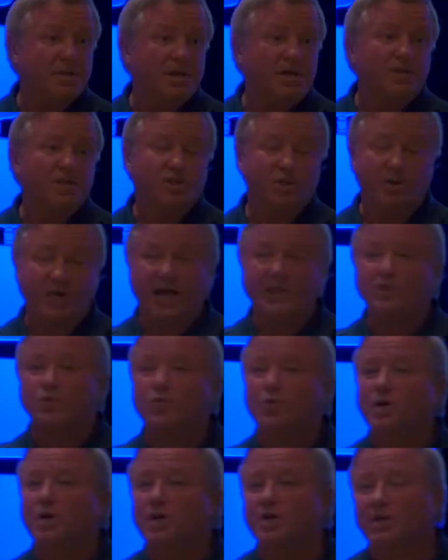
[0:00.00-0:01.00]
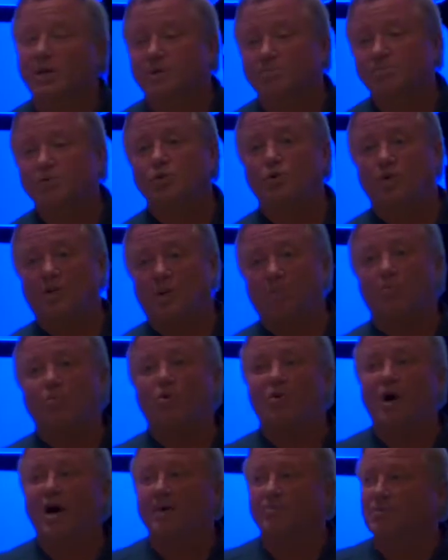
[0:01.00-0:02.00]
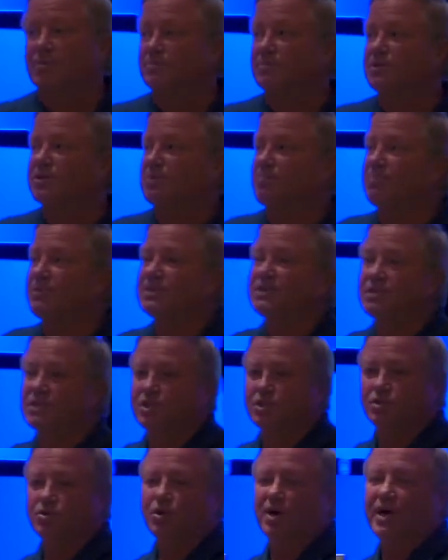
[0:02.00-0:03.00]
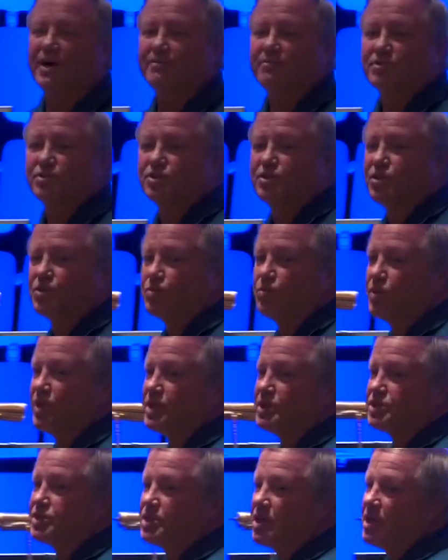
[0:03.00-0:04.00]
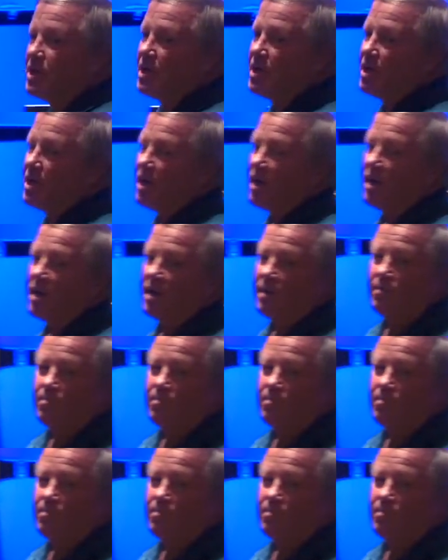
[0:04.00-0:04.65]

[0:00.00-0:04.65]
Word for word: So that's one of the sort of the problems, the business drivers there was uh,